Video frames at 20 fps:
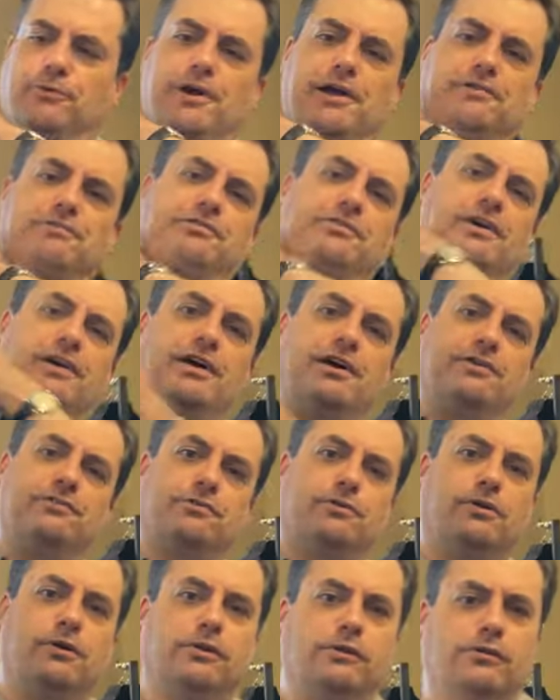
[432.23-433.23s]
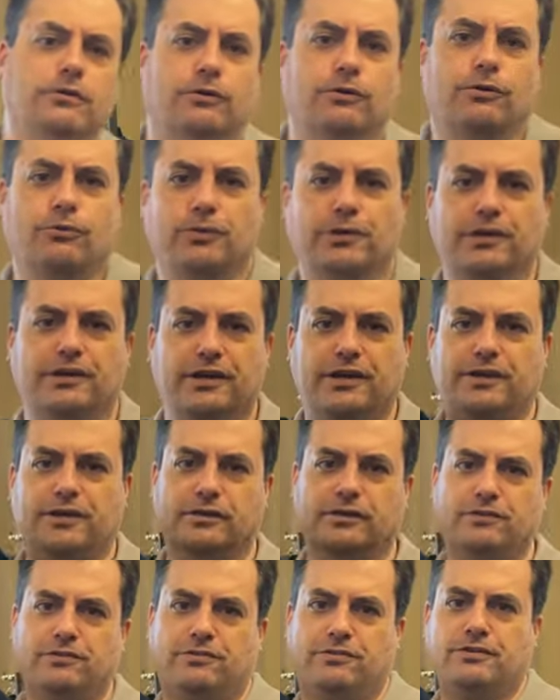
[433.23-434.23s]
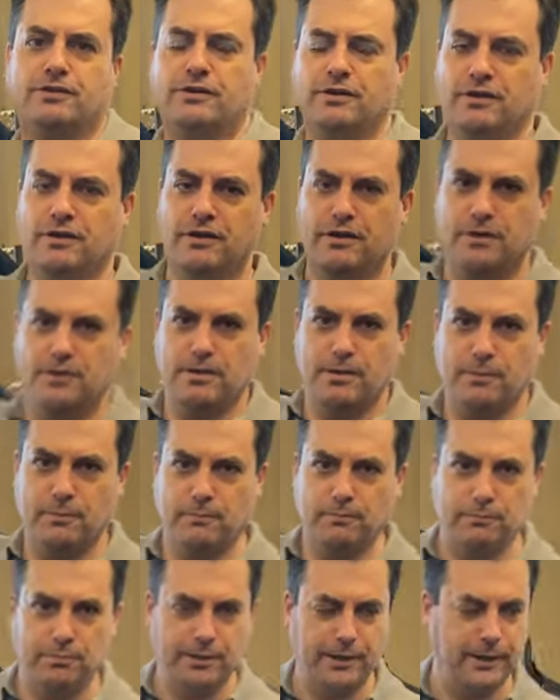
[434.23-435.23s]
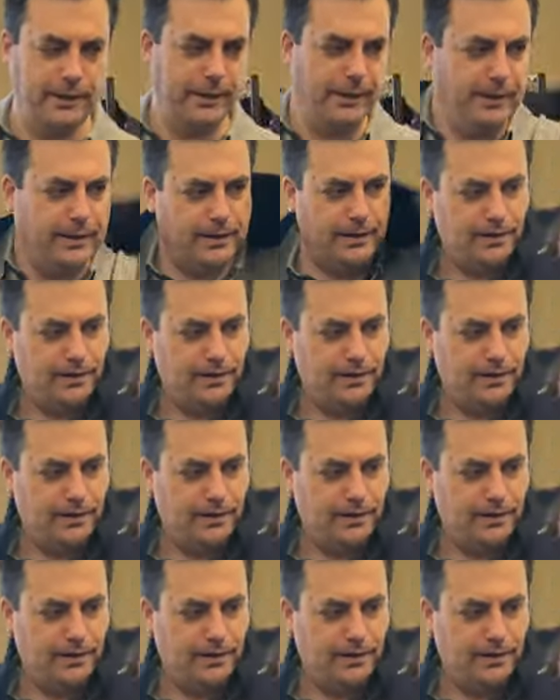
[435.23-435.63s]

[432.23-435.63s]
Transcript: the right size or I'll look ridiculous but